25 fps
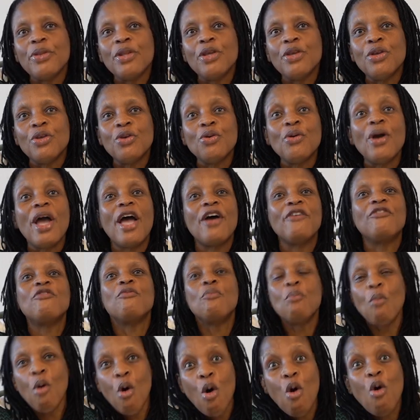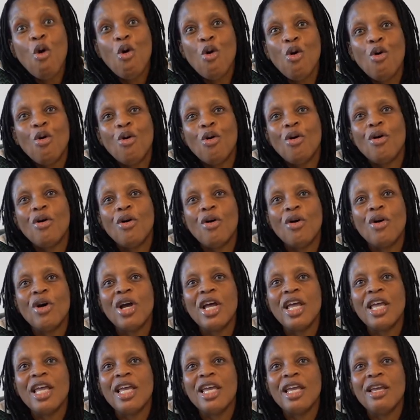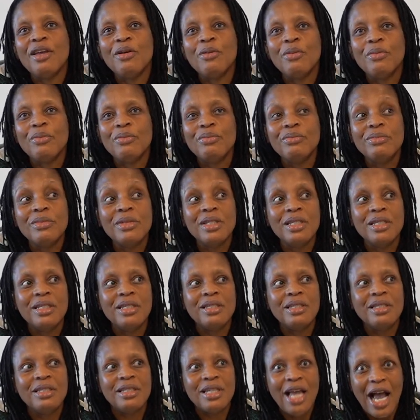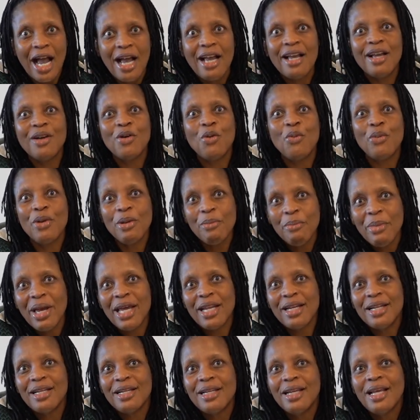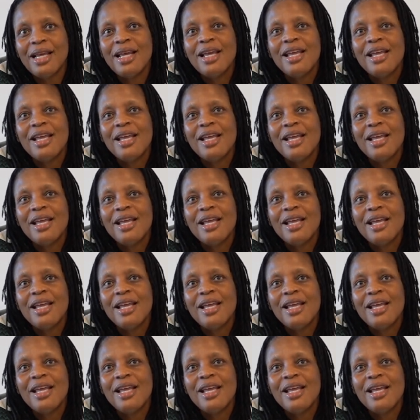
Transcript: you have more young women